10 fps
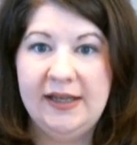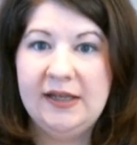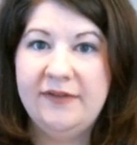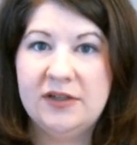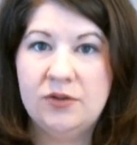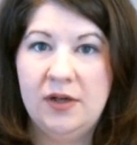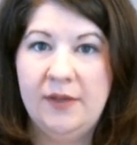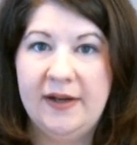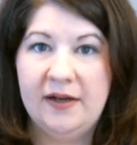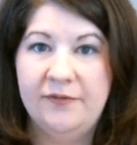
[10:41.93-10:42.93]
any Victoria
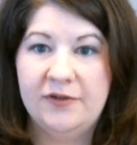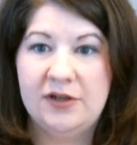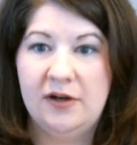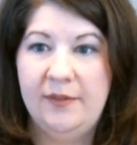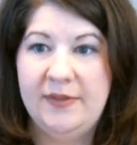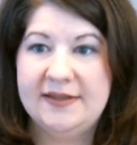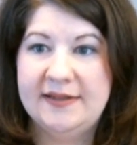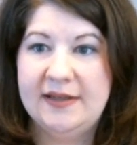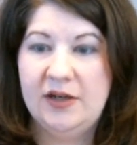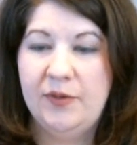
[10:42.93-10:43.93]
Beckham for Target
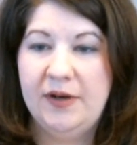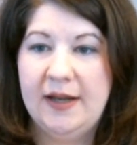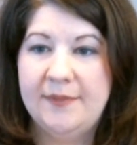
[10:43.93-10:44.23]
pieces that you're putting up.